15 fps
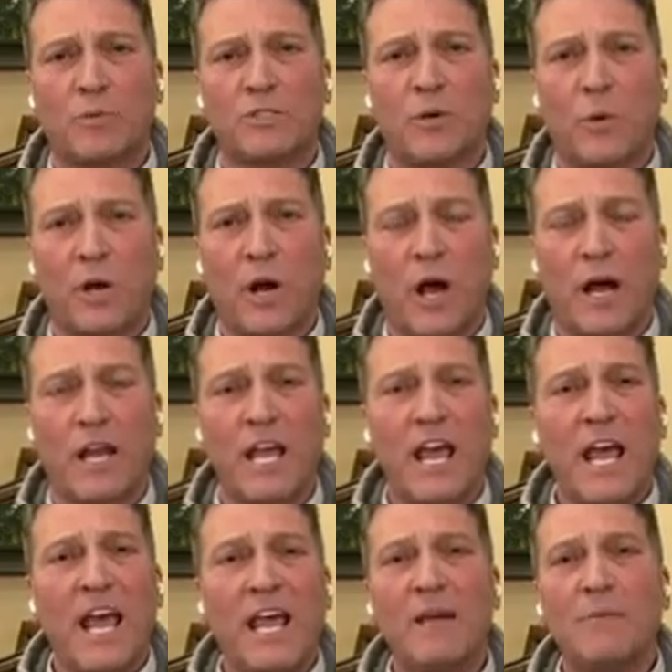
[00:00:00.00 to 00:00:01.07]
was going on,
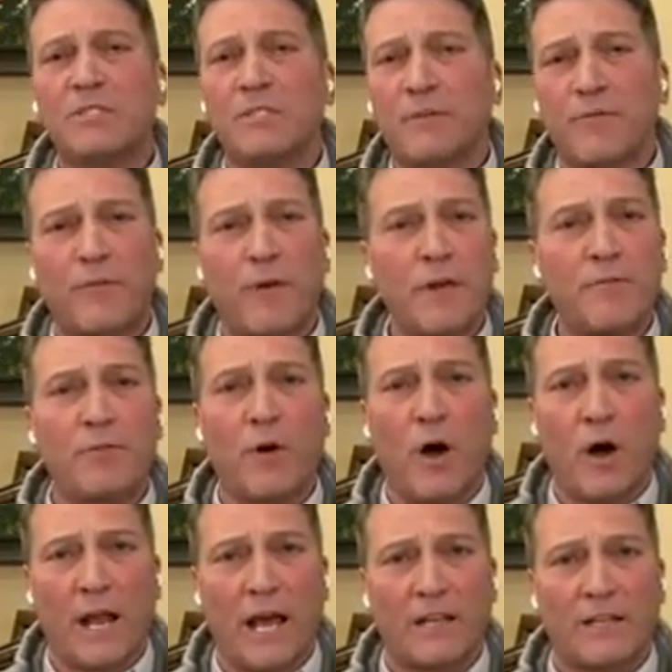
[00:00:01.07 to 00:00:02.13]
and it was a
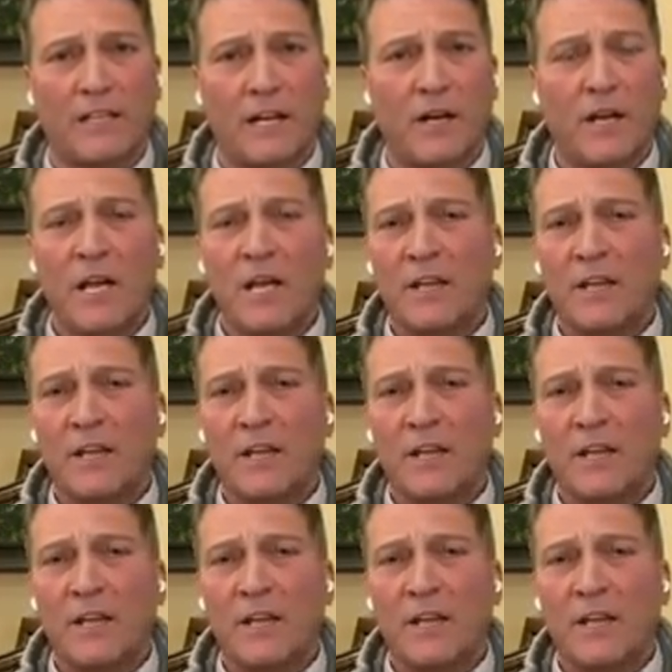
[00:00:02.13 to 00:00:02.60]
free-for-all out there.